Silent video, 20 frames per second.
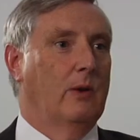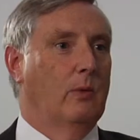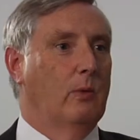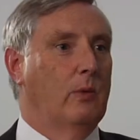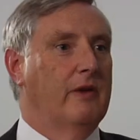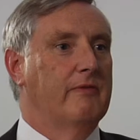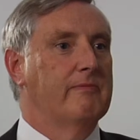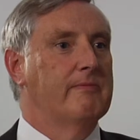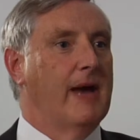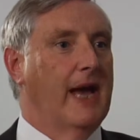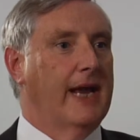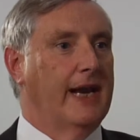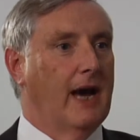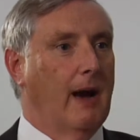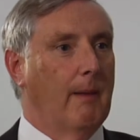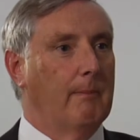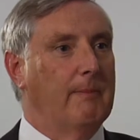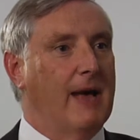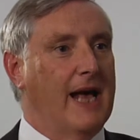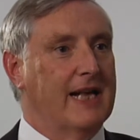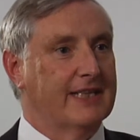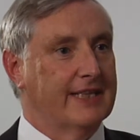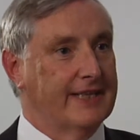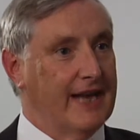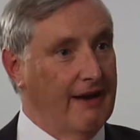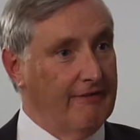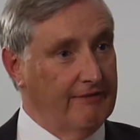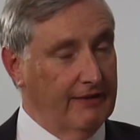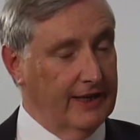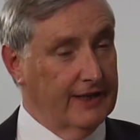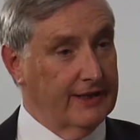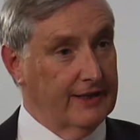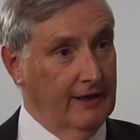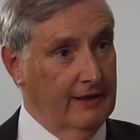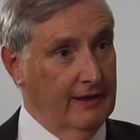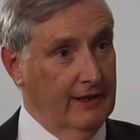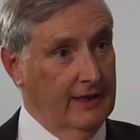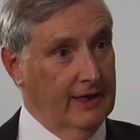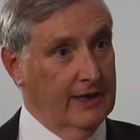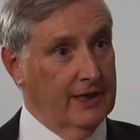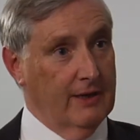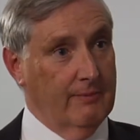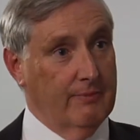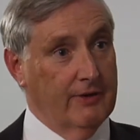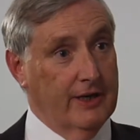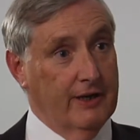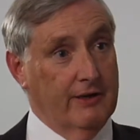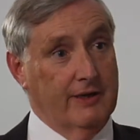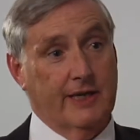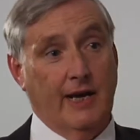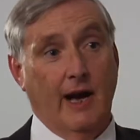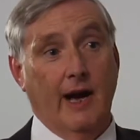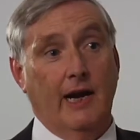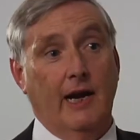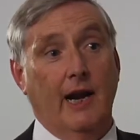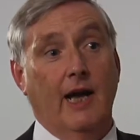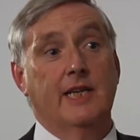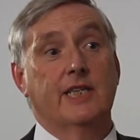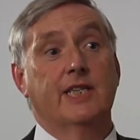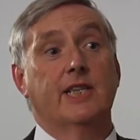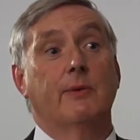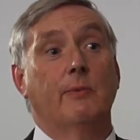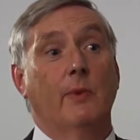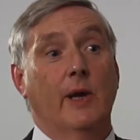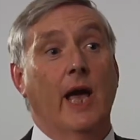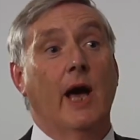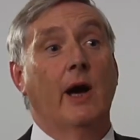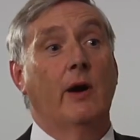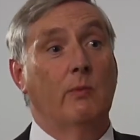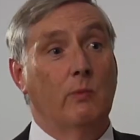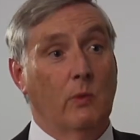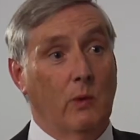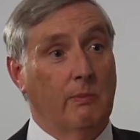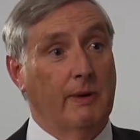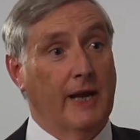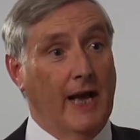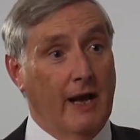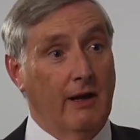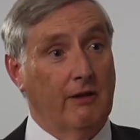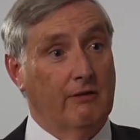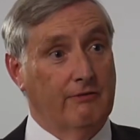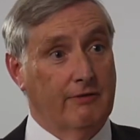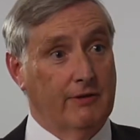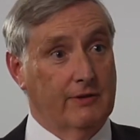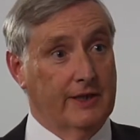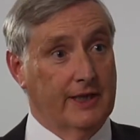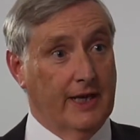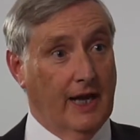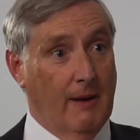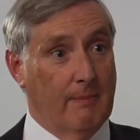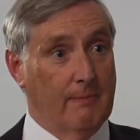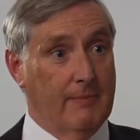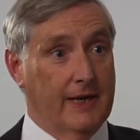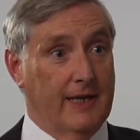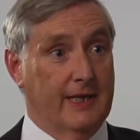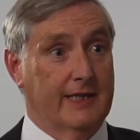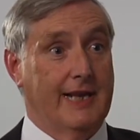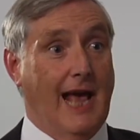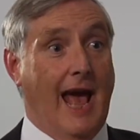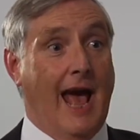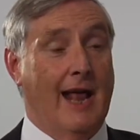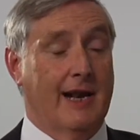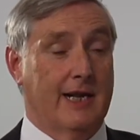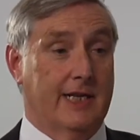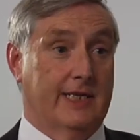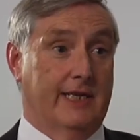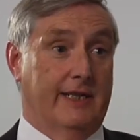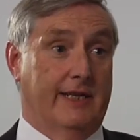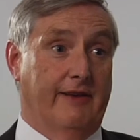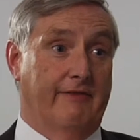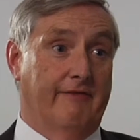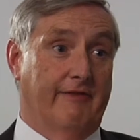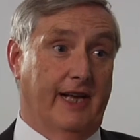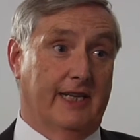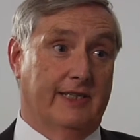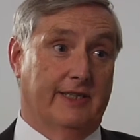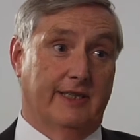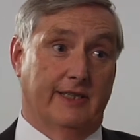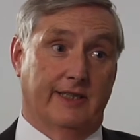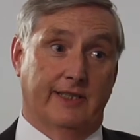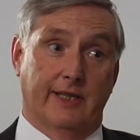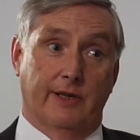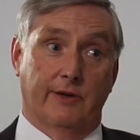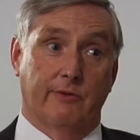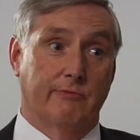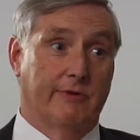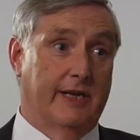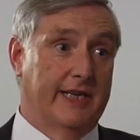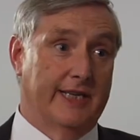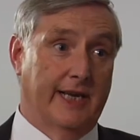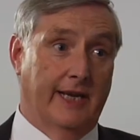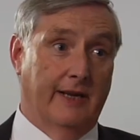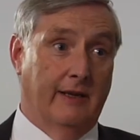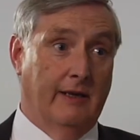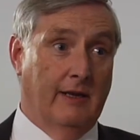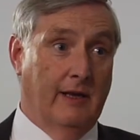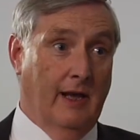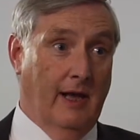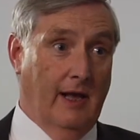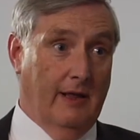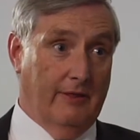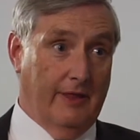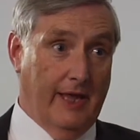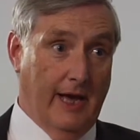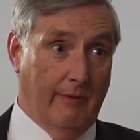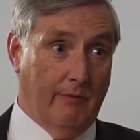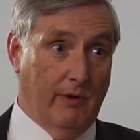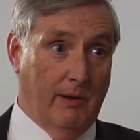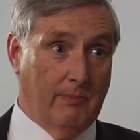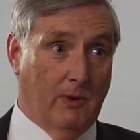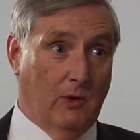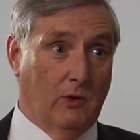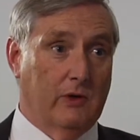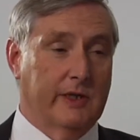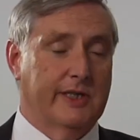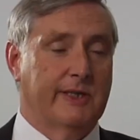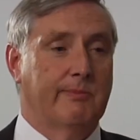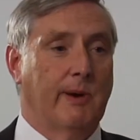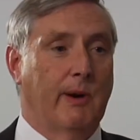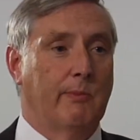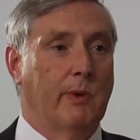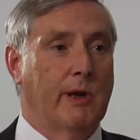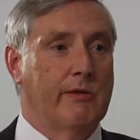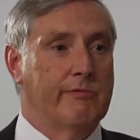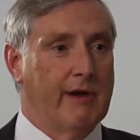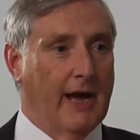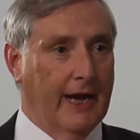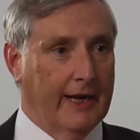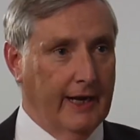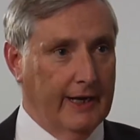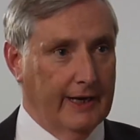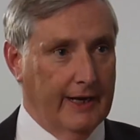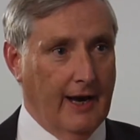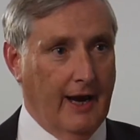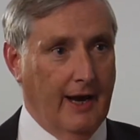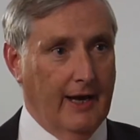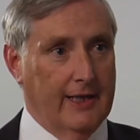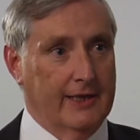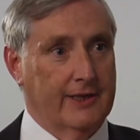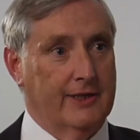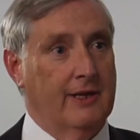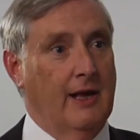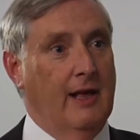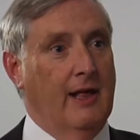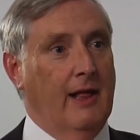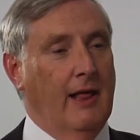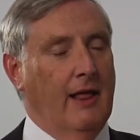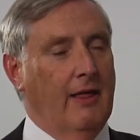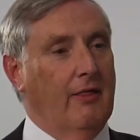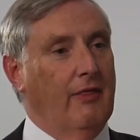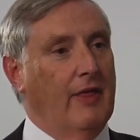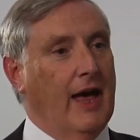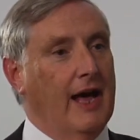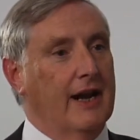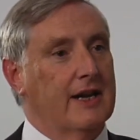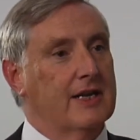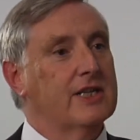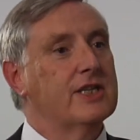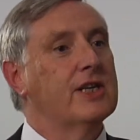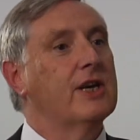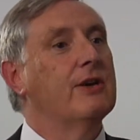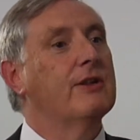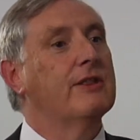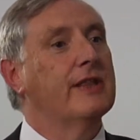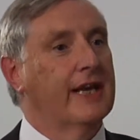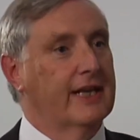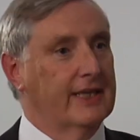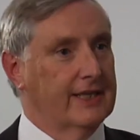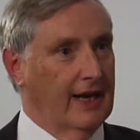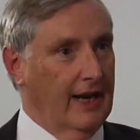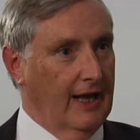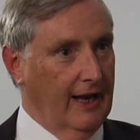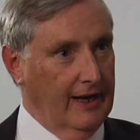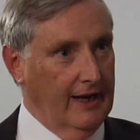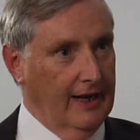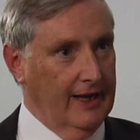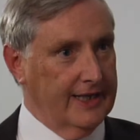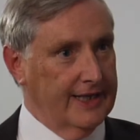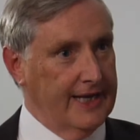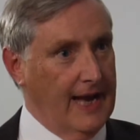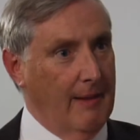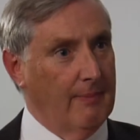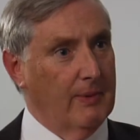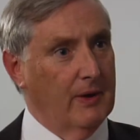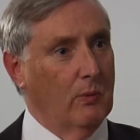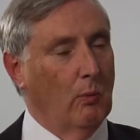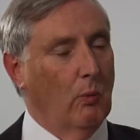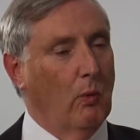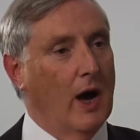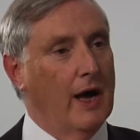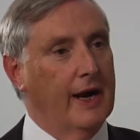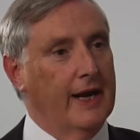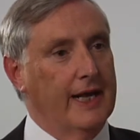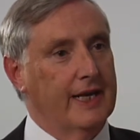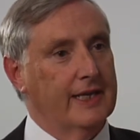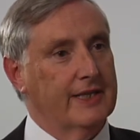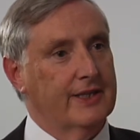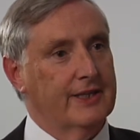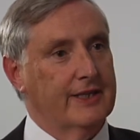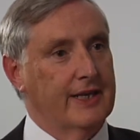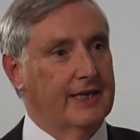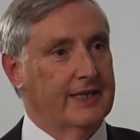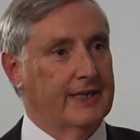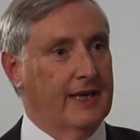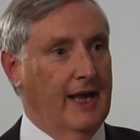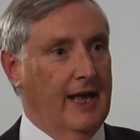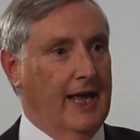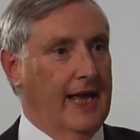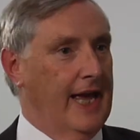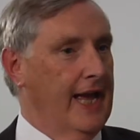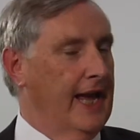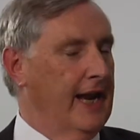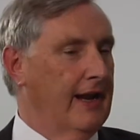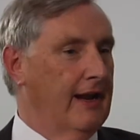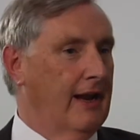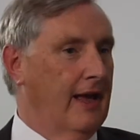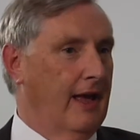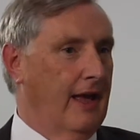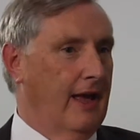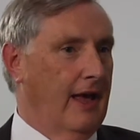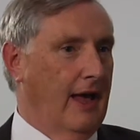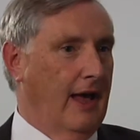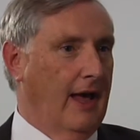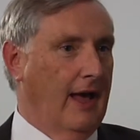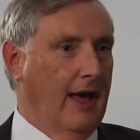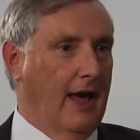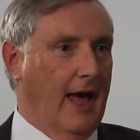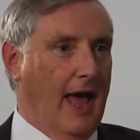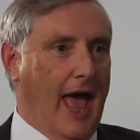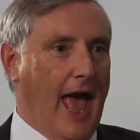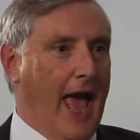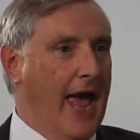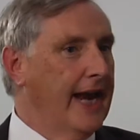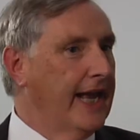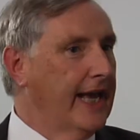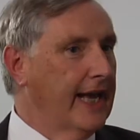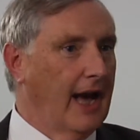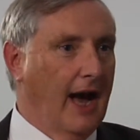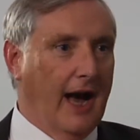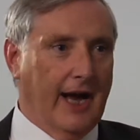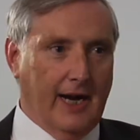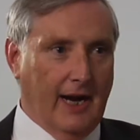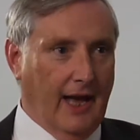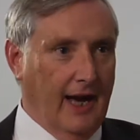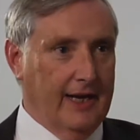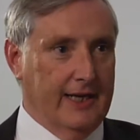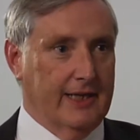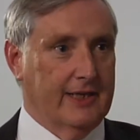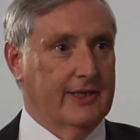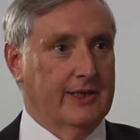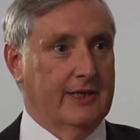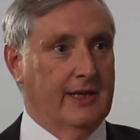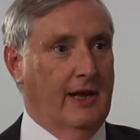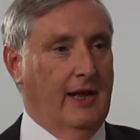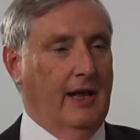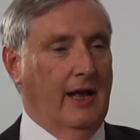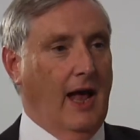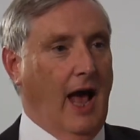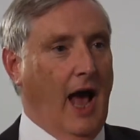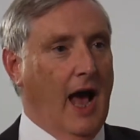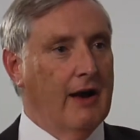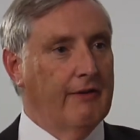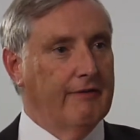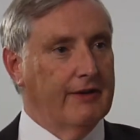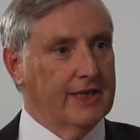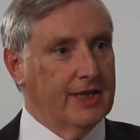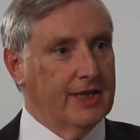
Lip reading: we've made our best effort to produce guidelines that we hope will be helpful to companies and to the investors that are reading their reports. But we recognise that 2 things are likely to happen. One is that in any guidelines, over